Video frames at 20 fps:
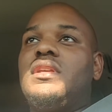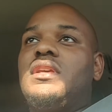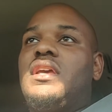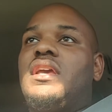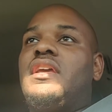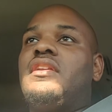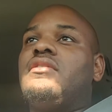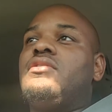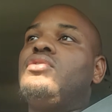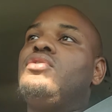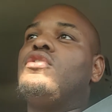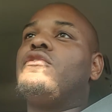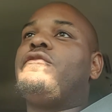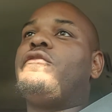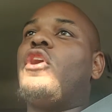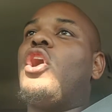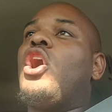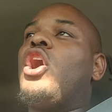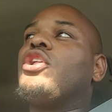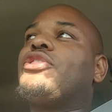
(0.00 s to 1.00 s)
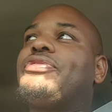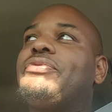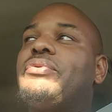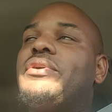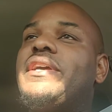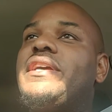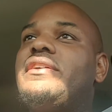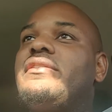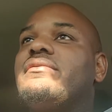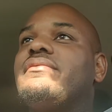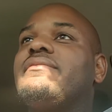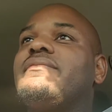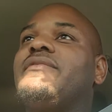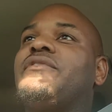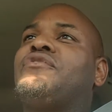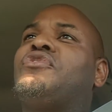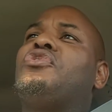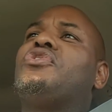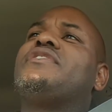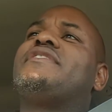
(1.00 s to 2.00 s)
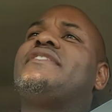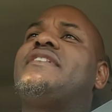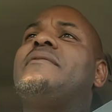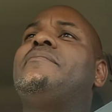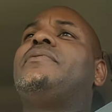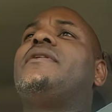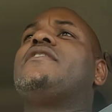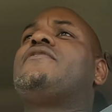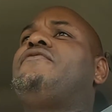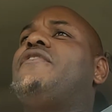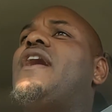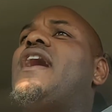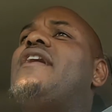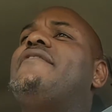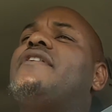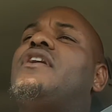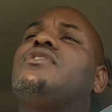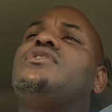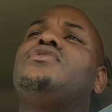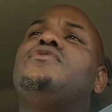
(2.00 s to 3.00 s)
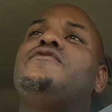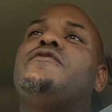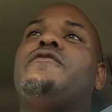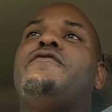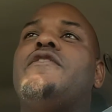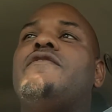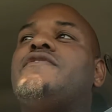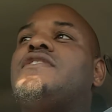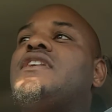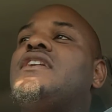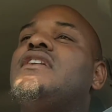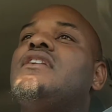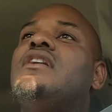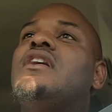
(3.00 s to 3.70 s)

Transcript: and you know, for all three, of course, 10 plus 5 I'll do for 15.